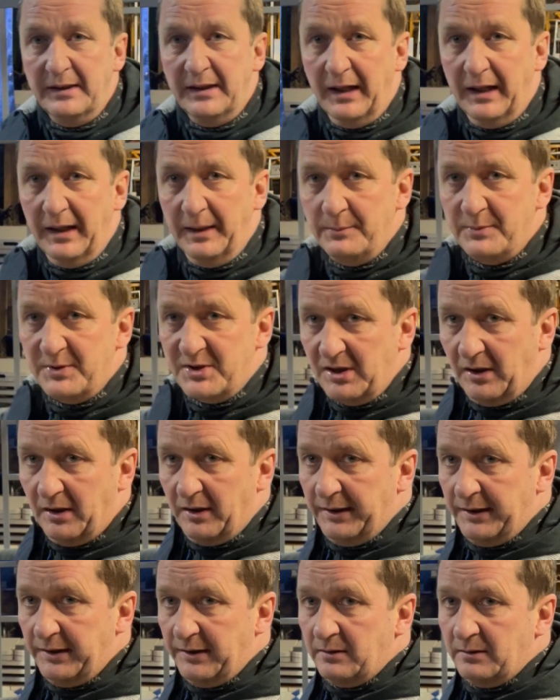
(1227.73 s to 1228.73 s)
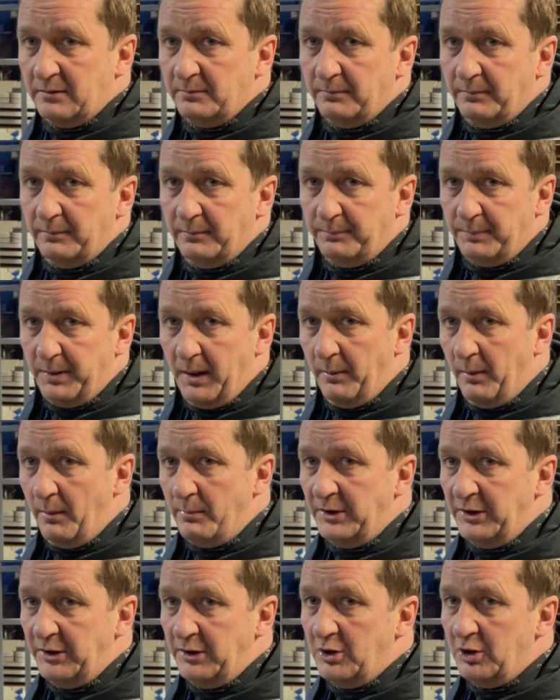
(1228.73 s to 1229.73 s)
I'm starting
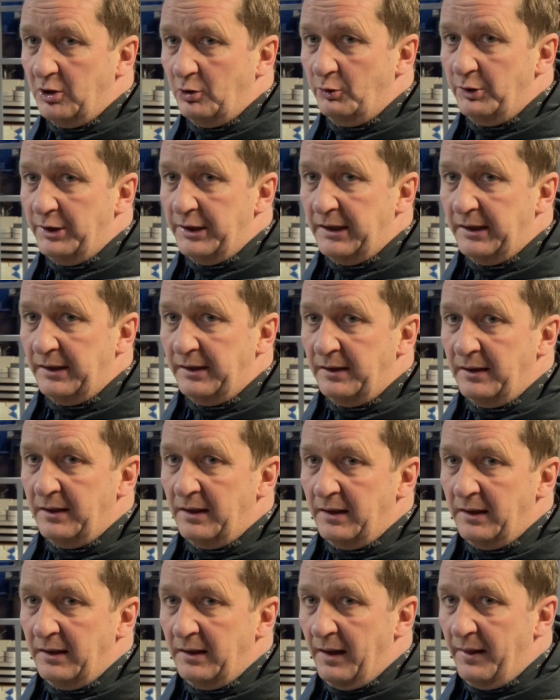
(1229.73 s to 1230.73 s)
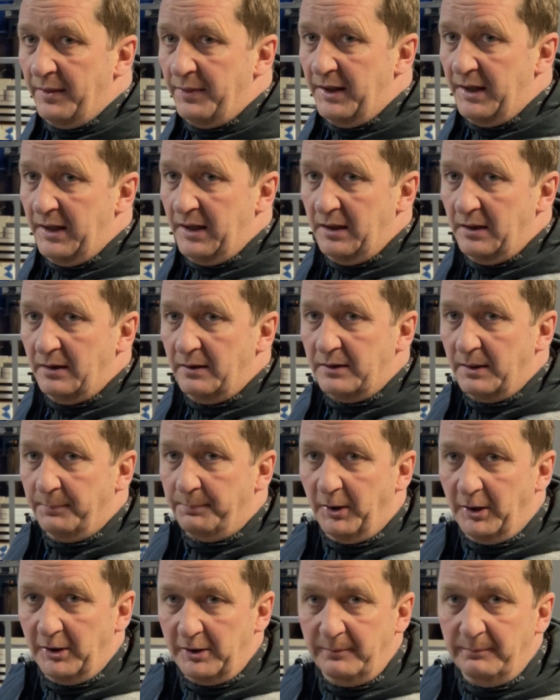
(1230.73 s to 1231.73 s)
probably gluing in the
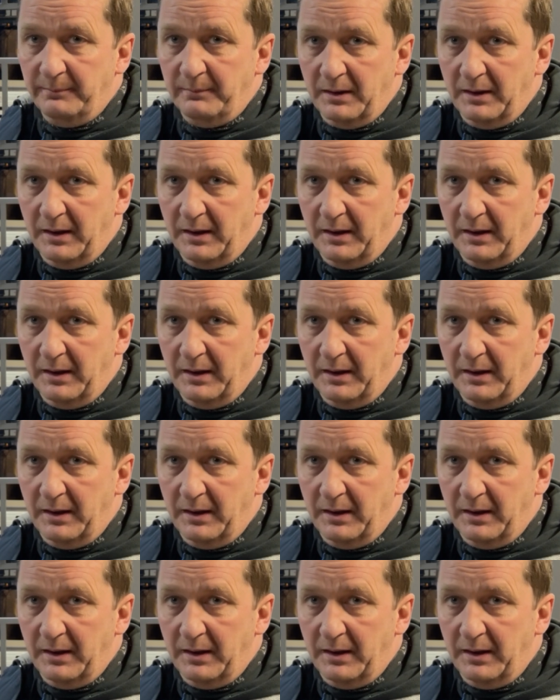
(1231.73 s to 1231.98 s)
bottom